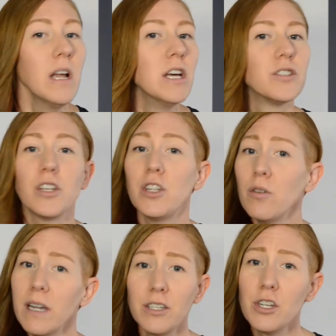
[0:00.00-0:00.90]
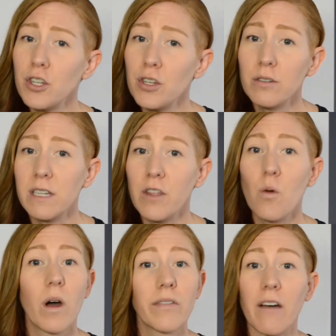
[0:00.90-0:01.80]
So you get to choose if you
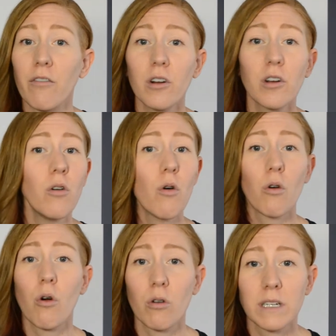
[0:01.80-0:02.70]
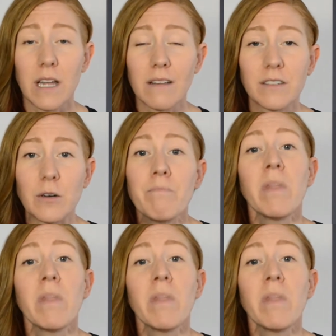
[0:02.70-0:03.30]
want that vertical or horizontal.